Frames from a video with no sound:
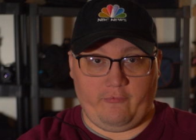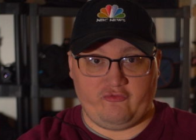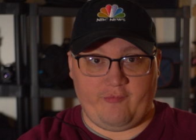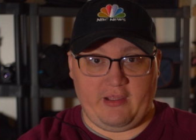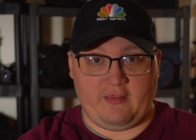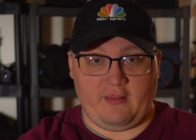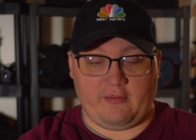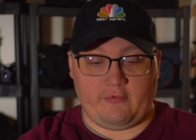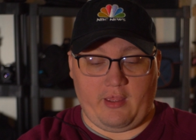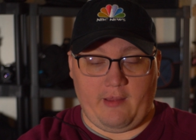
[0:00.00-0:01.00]
which makes
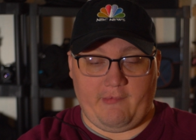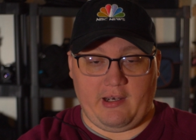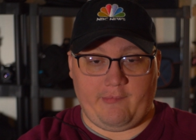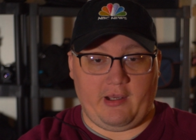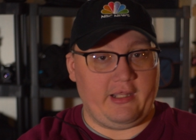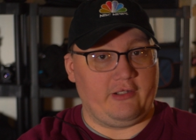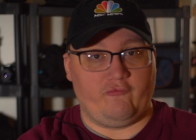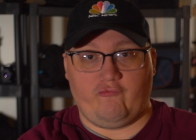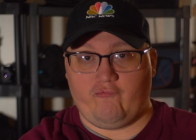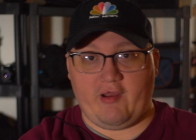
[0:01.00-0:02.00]
this uh, monopod
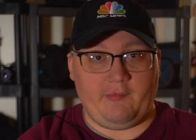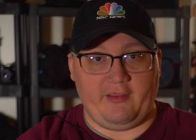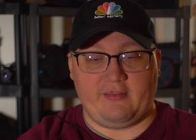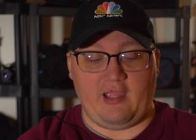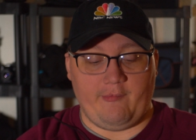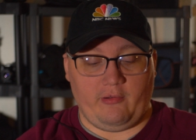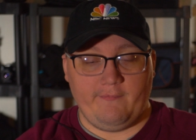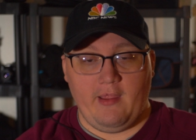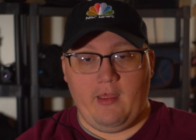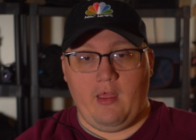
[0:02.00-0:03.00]
incredibly stable.
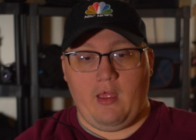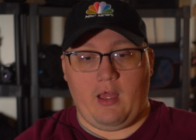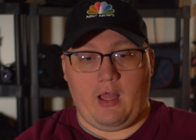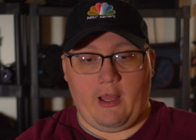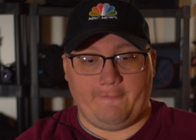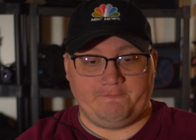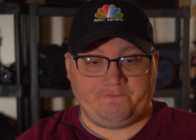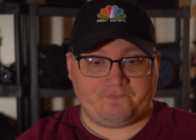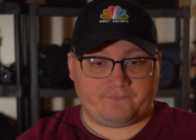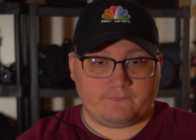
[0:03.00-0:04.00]
Um,
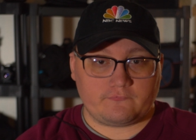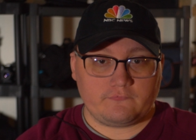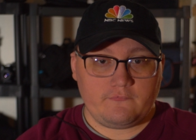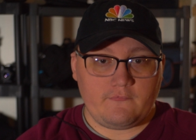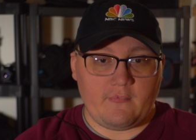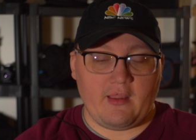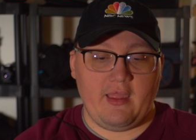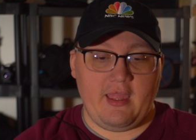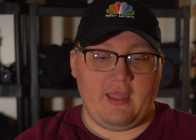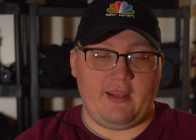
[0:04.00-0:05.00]

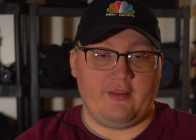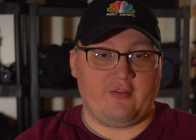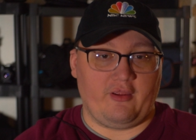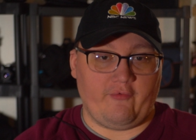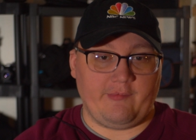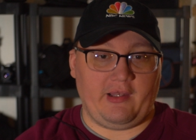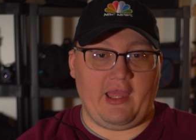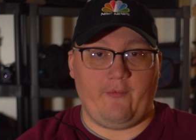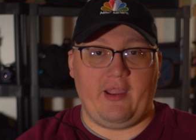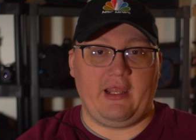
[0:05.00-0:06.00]
it is incredibly
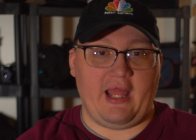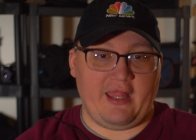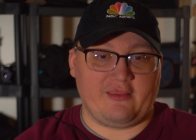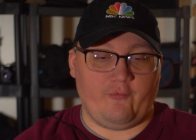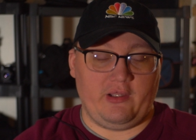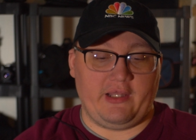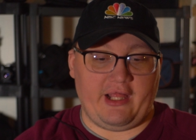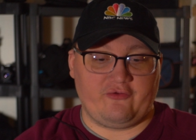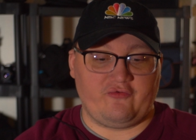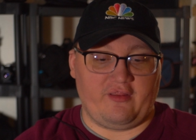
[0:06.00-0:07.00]
lightweight, has the one
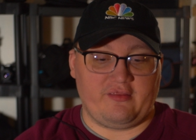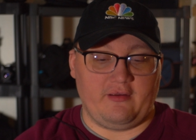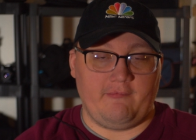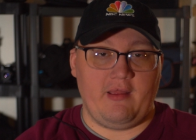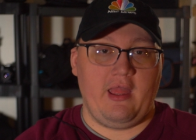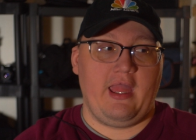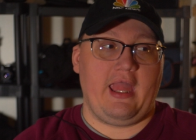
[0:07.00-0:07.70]
latch system.